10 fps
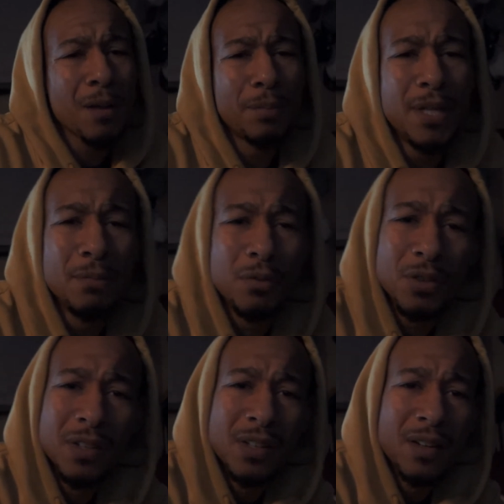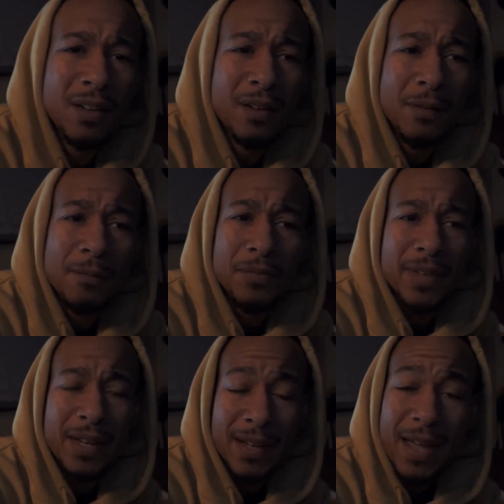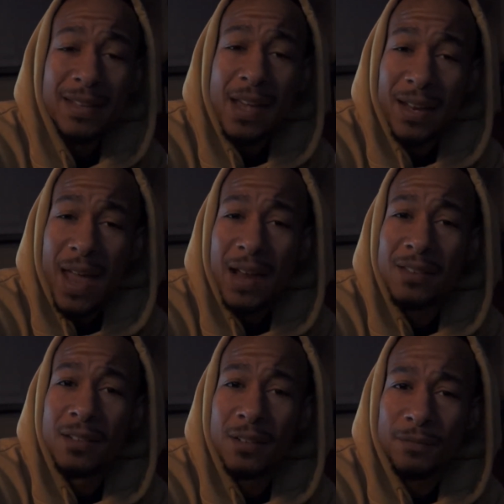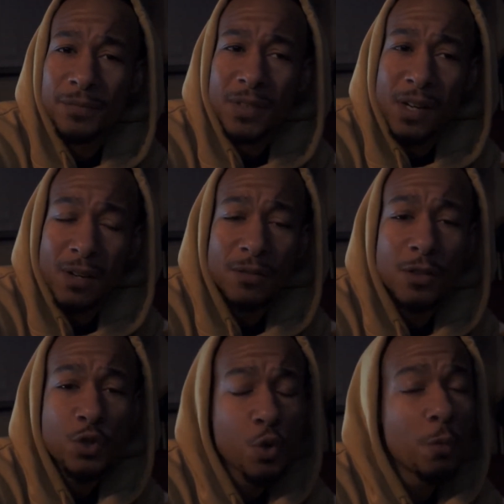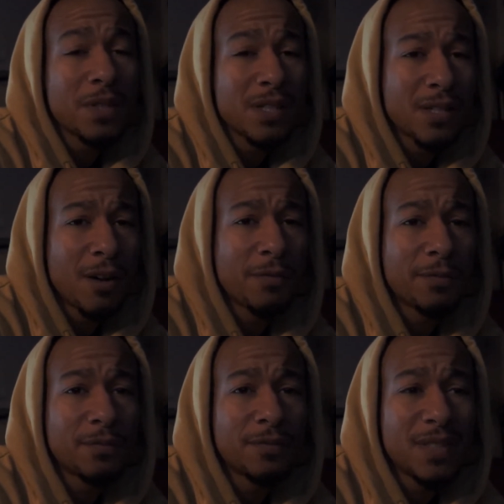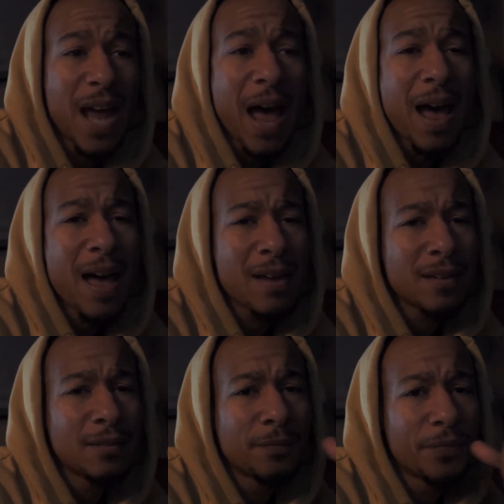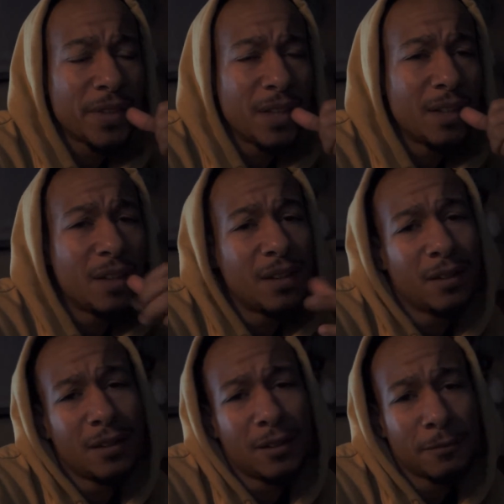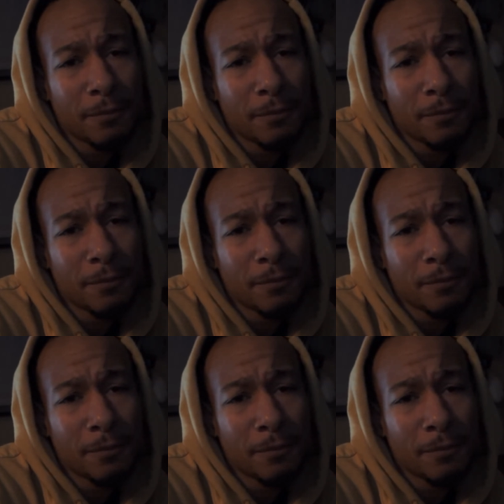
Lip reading: of people. And like, yeah, a lot of the troops and stuff died in the